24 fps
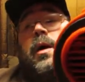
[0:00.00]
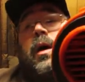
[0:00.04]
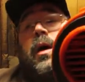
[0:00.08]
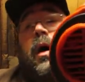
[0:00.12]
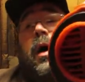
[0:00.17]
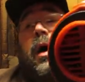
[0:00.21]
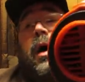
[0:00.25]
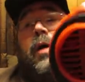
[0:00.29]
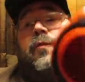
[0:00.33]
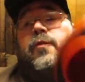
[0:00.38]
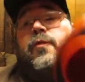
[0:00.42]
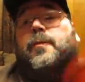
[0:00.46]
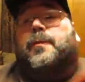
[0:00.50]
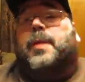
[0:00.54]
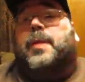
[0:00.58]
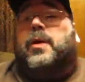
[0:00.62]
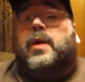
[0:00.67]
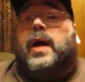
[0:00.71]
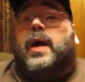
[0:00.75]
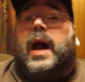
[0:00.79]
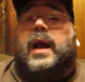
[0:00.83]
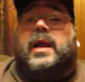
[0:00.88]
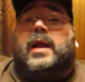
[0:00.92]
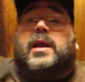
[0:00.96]
Uh, for,
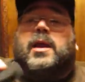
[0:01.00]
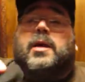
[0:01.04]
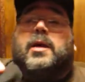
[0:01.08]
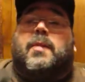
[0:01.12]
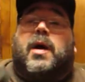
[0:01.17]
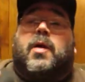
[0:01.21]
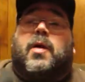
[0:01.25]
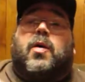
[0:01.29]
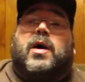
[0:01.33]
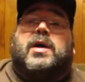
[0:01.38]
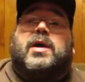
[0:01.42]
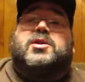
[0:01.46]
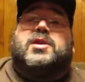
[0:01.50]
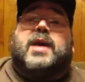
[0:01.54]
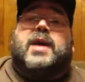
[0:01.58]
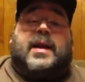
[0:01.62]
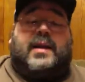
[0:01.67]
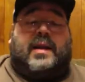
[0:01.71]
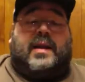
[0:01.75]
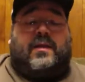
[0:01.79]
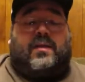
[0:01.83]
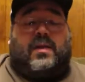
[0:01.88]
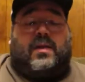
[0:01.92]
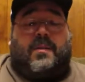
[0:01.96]
periodically, you might want to
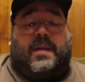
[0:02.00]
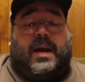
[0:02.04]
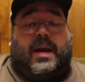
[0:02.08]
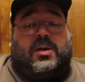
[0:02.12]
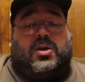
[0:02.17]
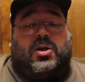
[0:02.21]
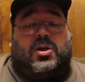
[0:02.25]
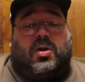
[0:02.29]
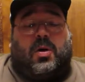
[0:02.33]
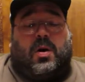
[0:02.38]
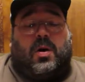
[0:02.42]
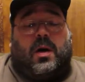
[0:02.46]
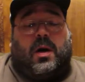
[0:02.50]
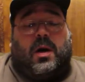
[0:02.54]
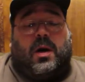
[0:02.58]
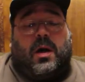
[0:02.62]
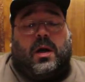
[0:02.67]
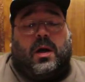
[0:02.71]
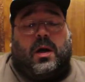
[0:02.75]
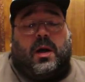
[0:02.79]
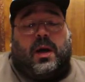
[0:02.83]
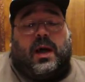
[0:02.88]
check this to make sure